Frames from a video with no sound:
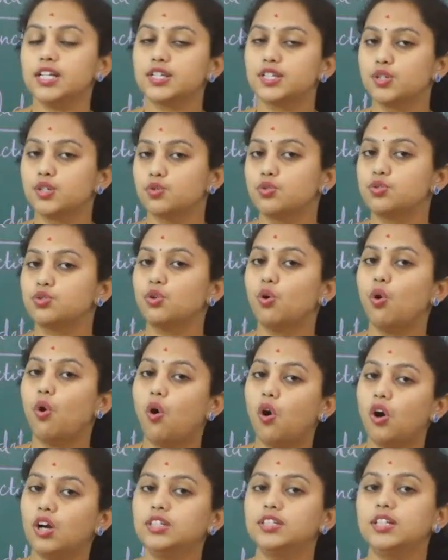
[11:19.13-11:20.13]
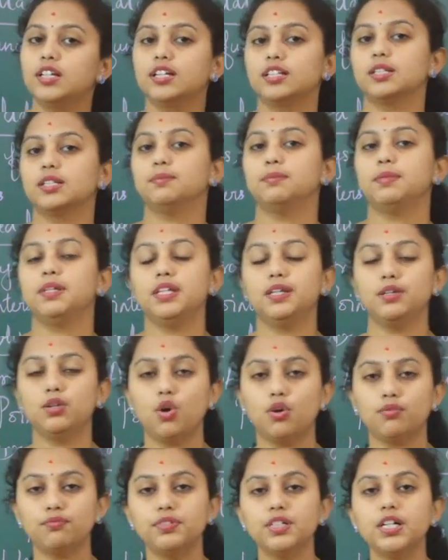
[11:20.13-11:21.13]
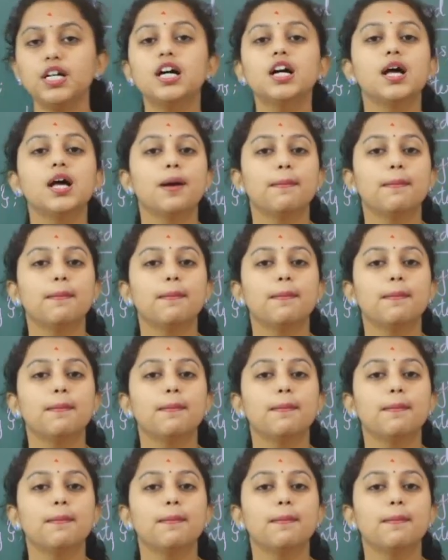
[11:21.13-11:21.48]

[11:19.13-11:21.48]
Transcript: is used to alter the meaning of the